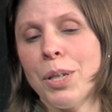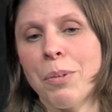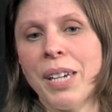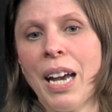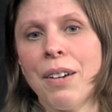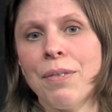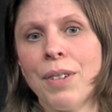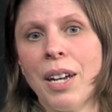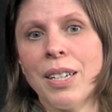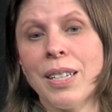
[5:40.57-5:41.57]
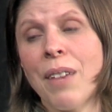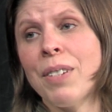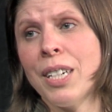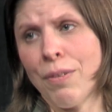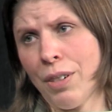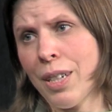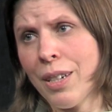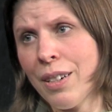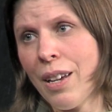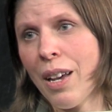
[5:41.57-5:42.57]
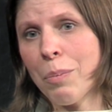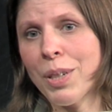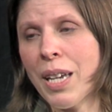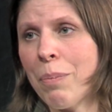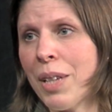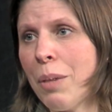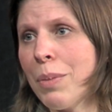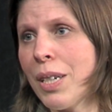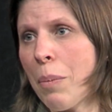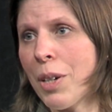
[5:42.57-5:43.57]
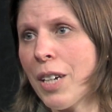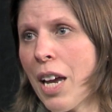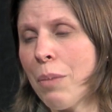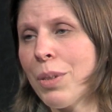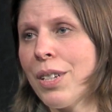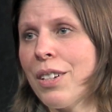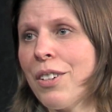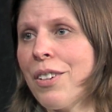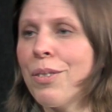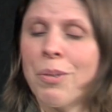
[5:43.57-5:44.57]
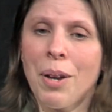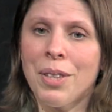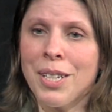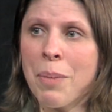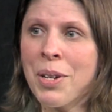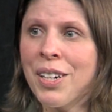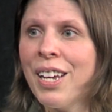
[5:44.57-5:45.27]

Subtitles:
So we have 7 different STEM-themed summer camps throughout the summer.